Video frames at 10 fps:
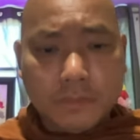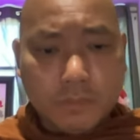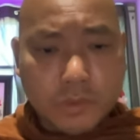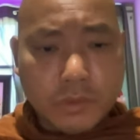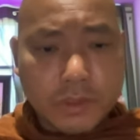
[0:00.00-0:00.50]

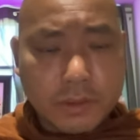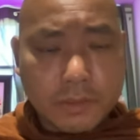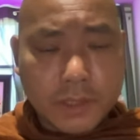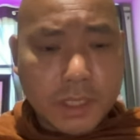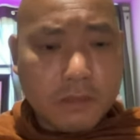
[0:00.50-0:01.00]
Buddhists of
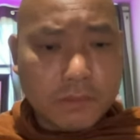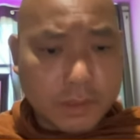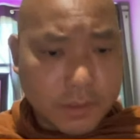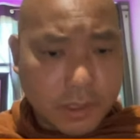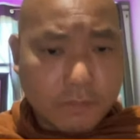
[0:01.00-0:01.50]
South
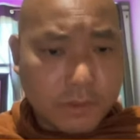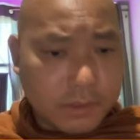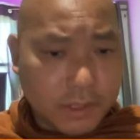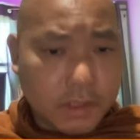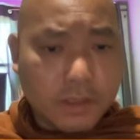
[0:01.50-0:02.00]
and
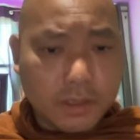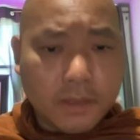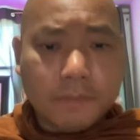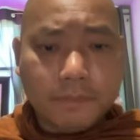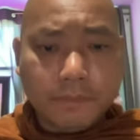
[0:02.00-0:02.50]
Southeast
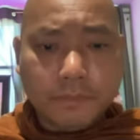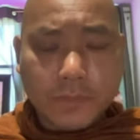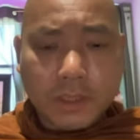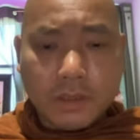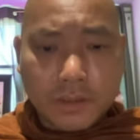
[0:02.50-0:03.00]
Asia,
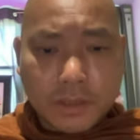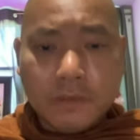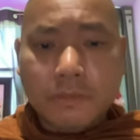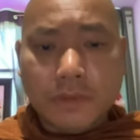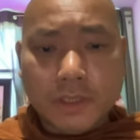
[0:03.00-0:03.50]

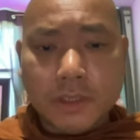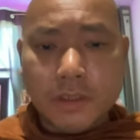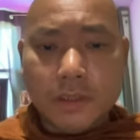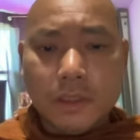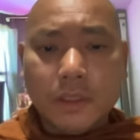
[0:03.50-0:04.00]
Sīvali